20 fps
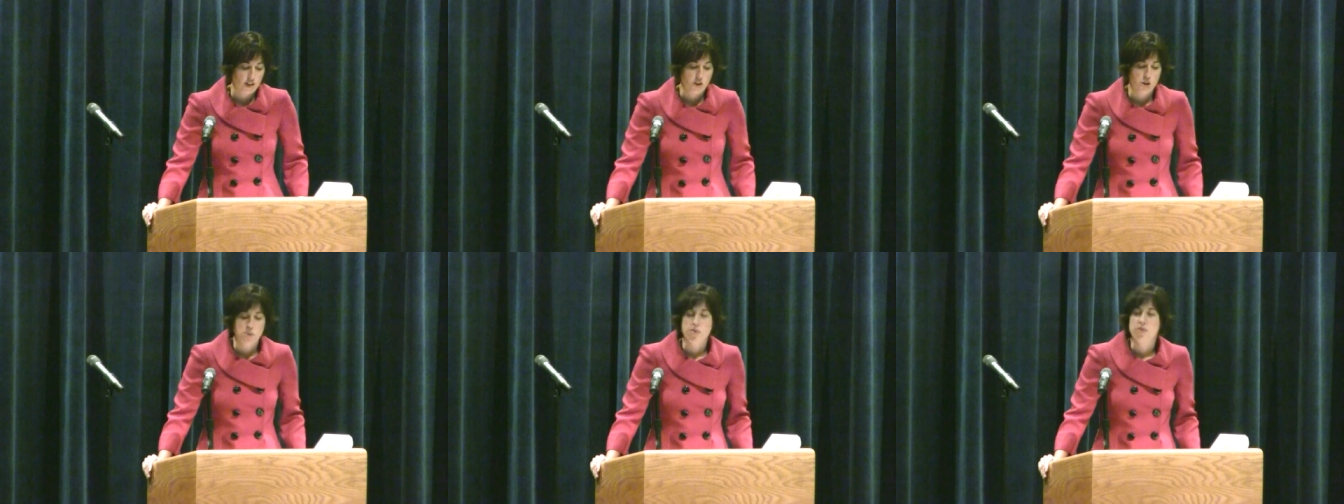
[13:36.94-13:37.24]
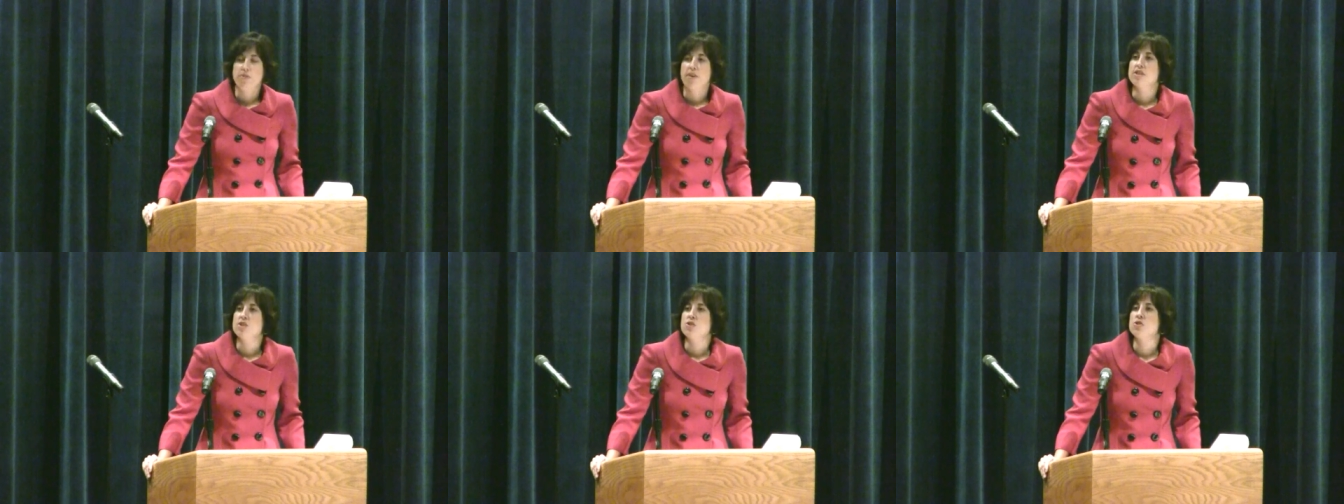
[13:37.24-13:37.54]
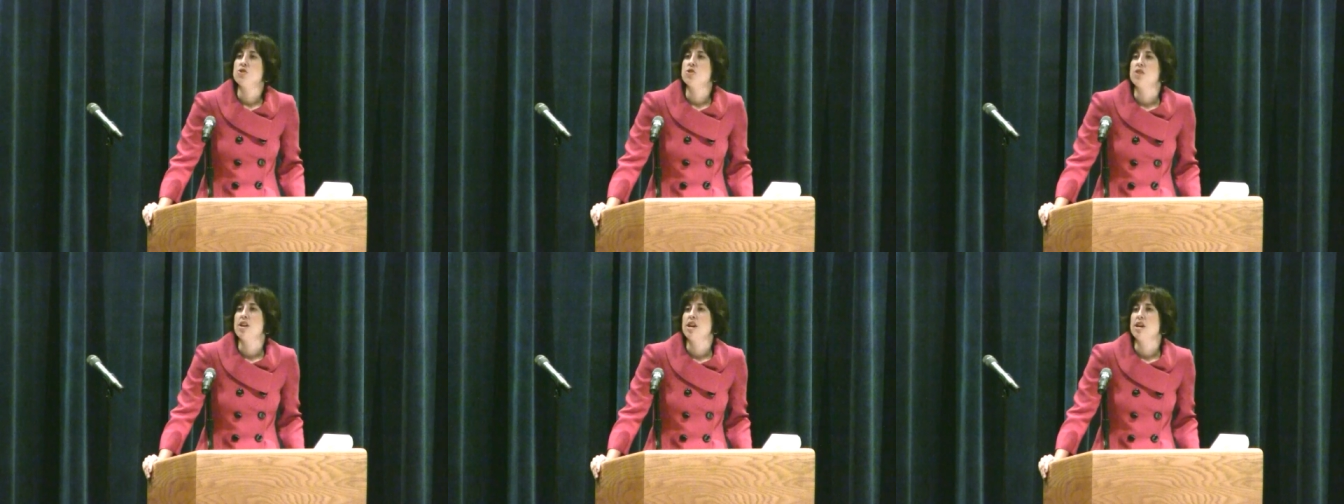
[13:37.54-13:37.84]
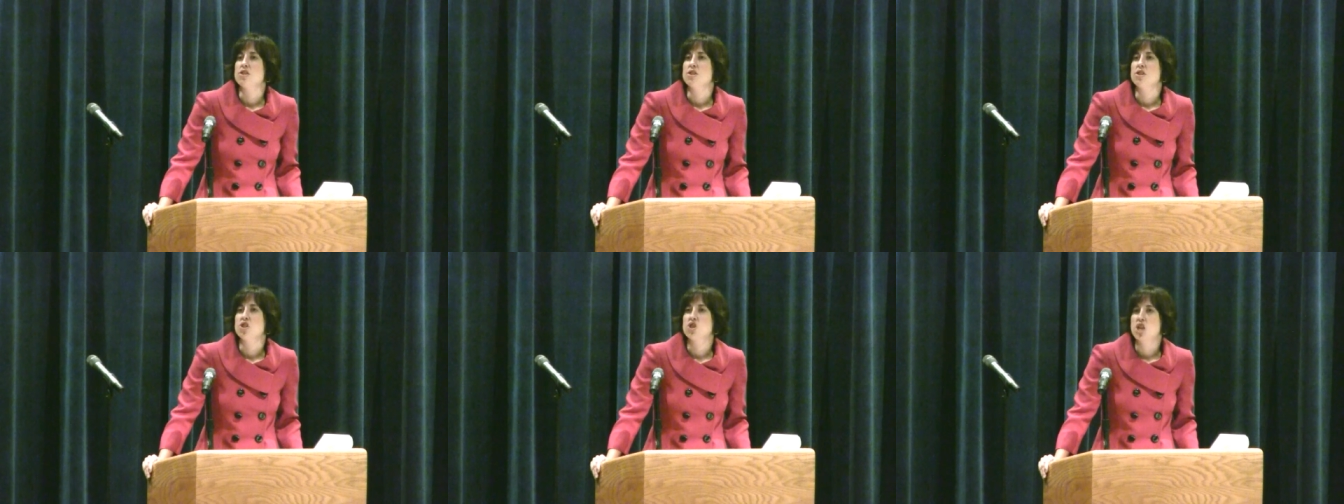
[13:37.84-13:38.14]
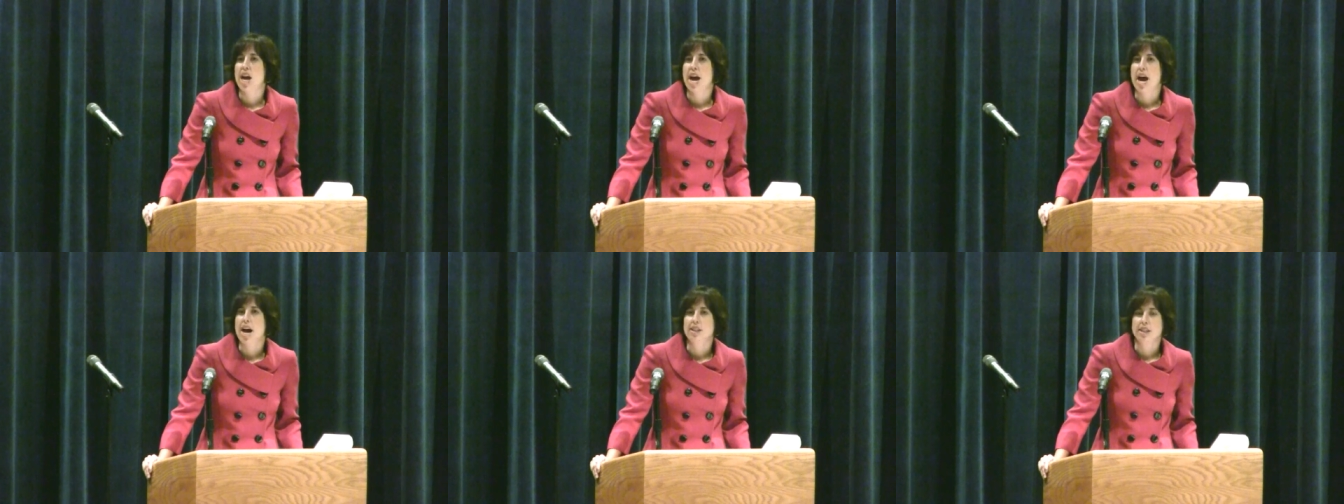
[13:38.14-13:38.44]
Your professors are there to
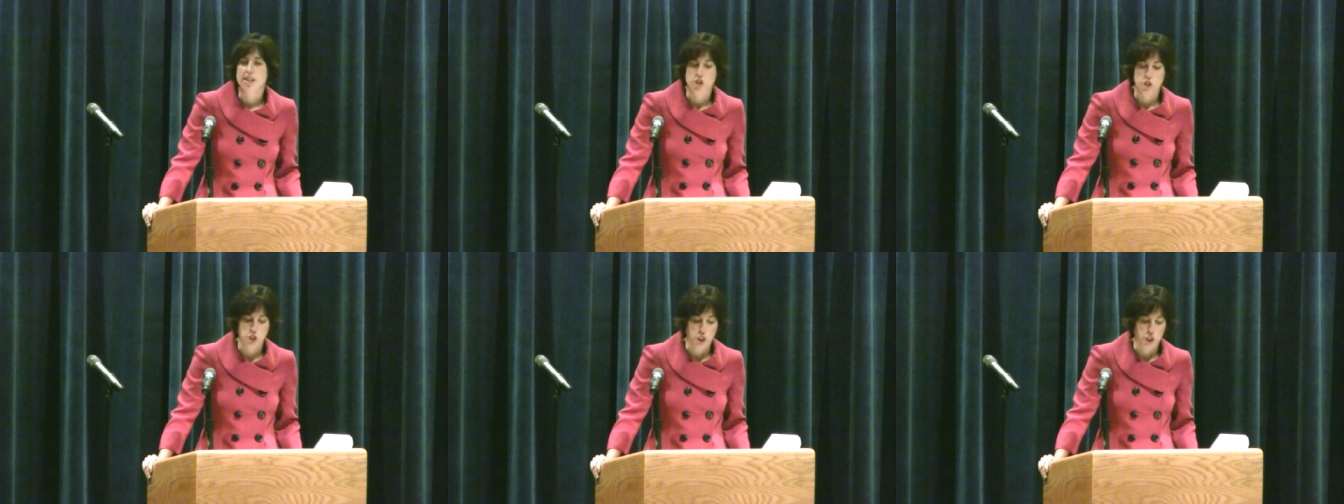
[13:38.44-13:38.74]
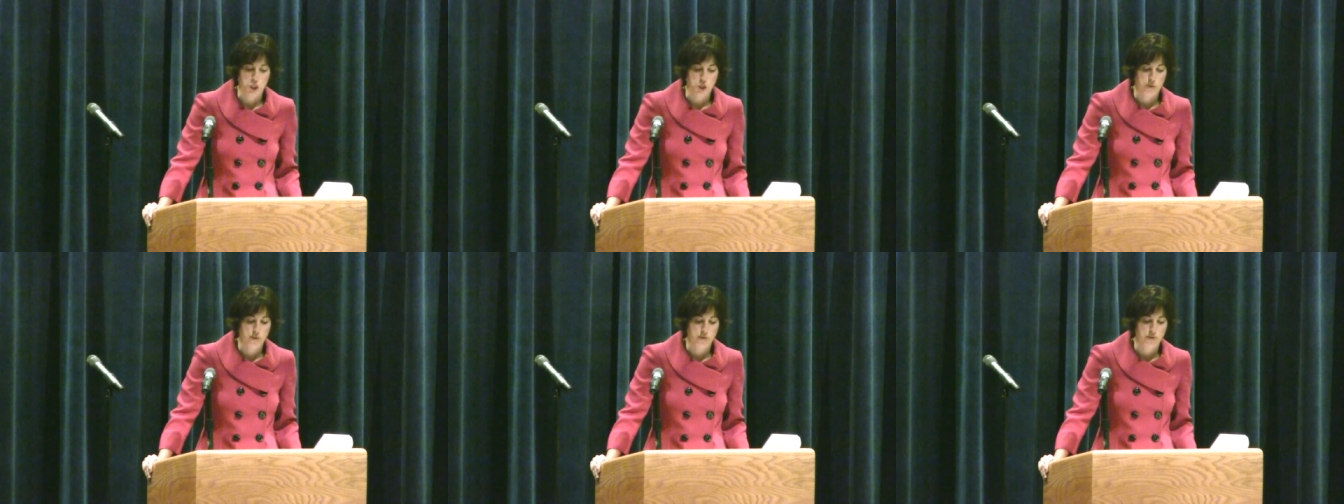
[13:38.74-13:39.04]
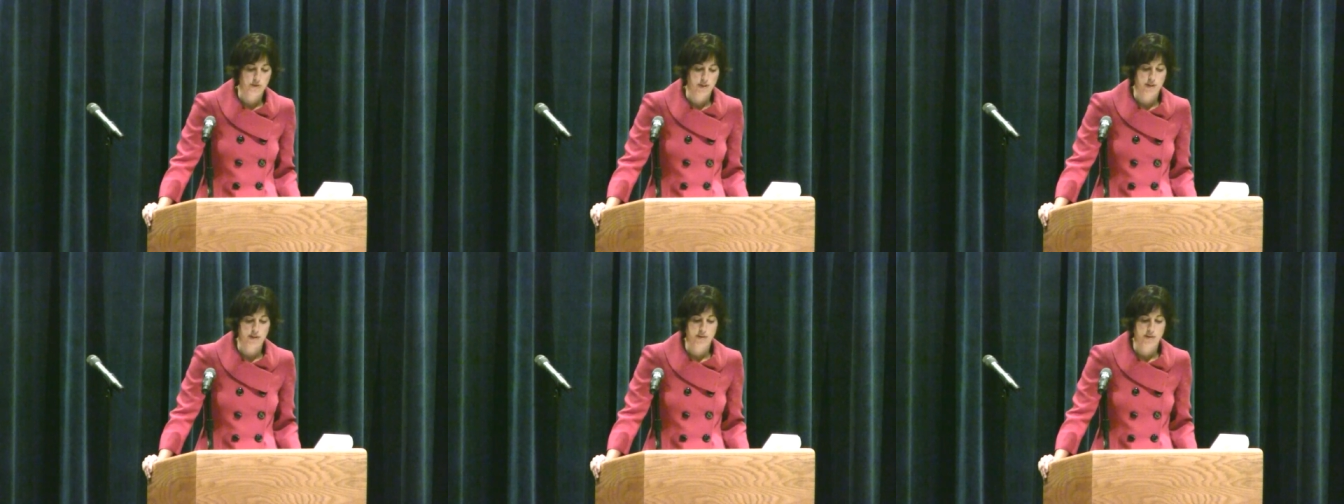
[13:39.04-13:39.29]
challenge you,